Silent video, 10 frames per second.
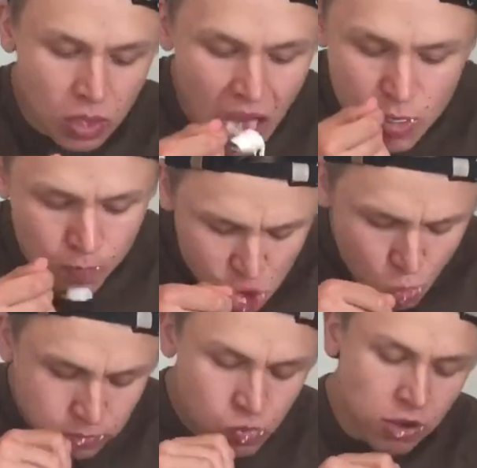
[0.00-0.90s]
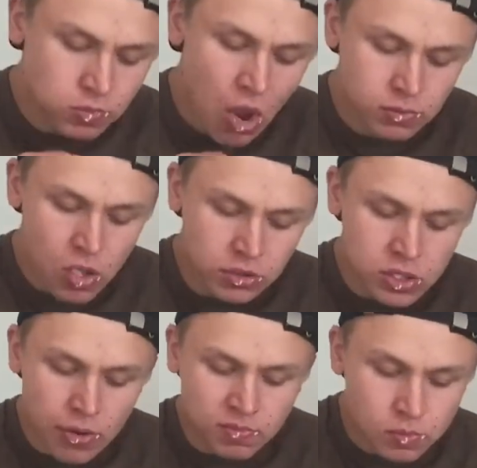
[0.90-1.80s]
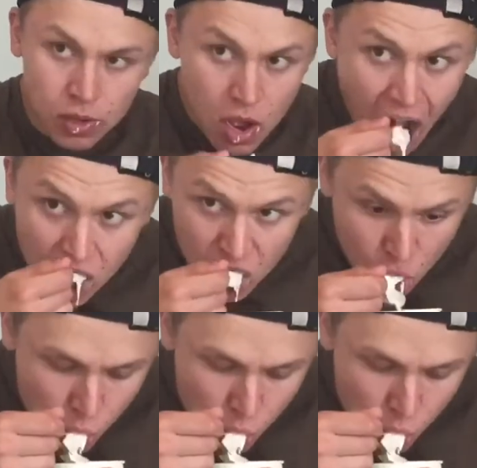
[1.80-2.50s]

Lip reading: us violent, ready to crash in. To society,